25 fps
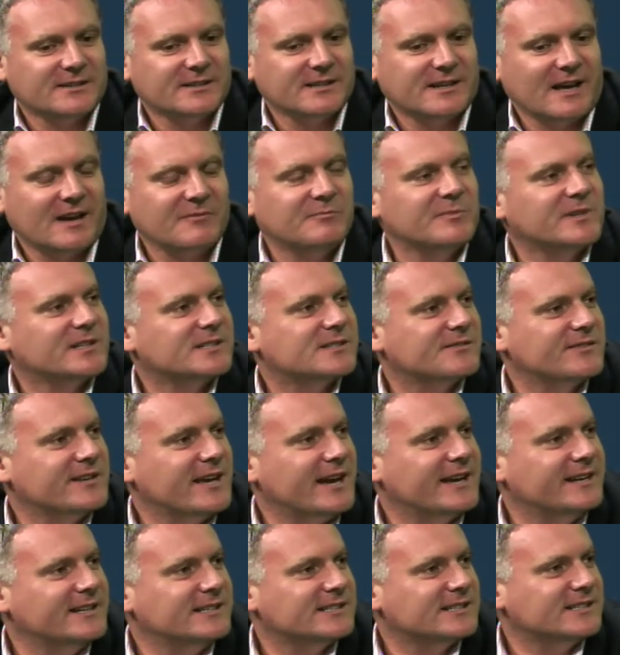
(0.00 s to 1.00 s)
governments of the
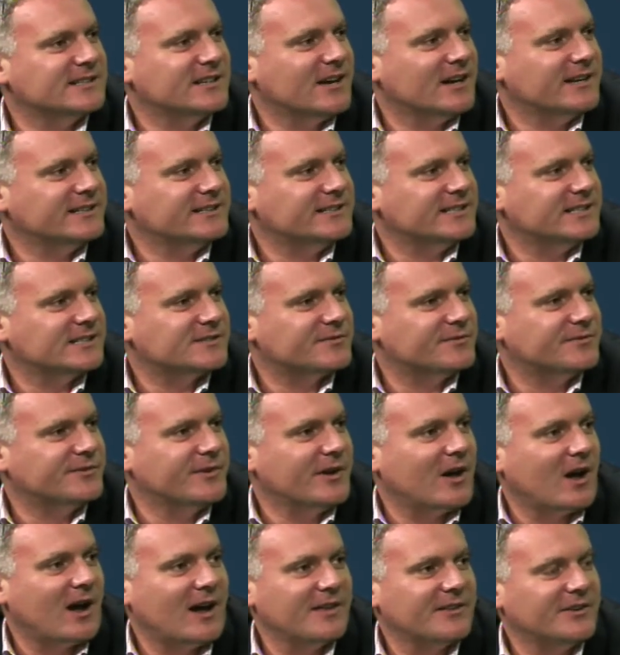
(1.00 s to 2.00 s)
80s and 90s
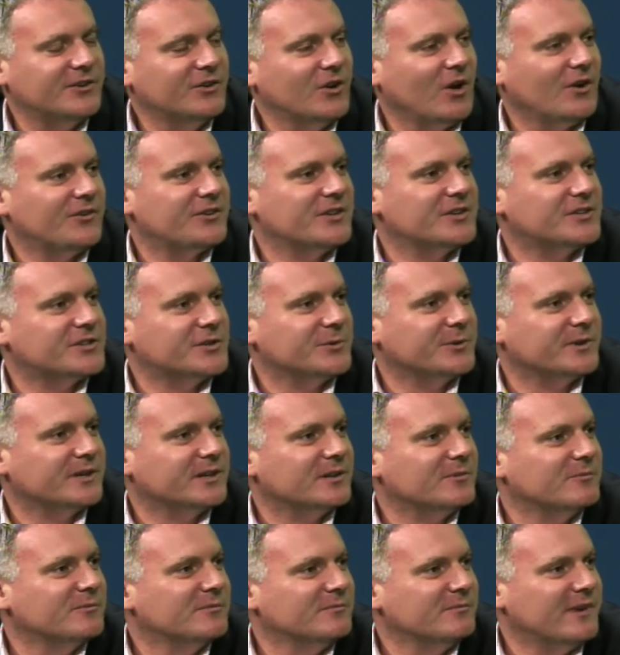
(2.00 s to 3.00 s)
for either not issuing
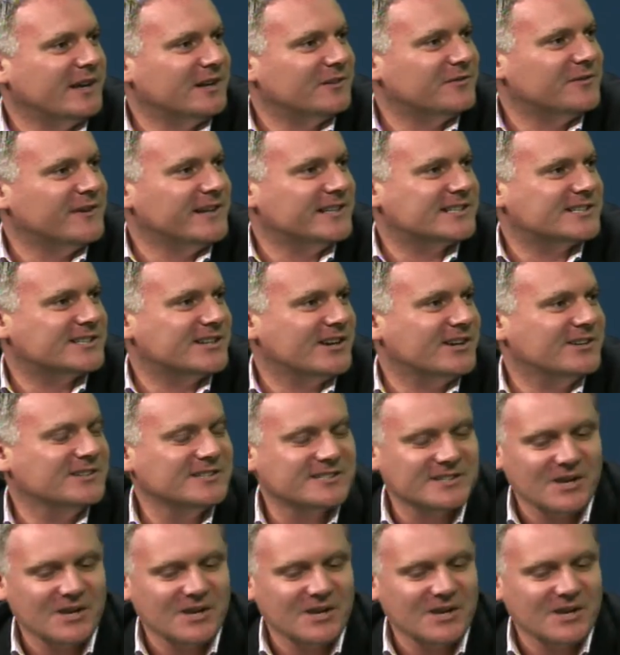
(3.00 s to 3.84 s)
manifestos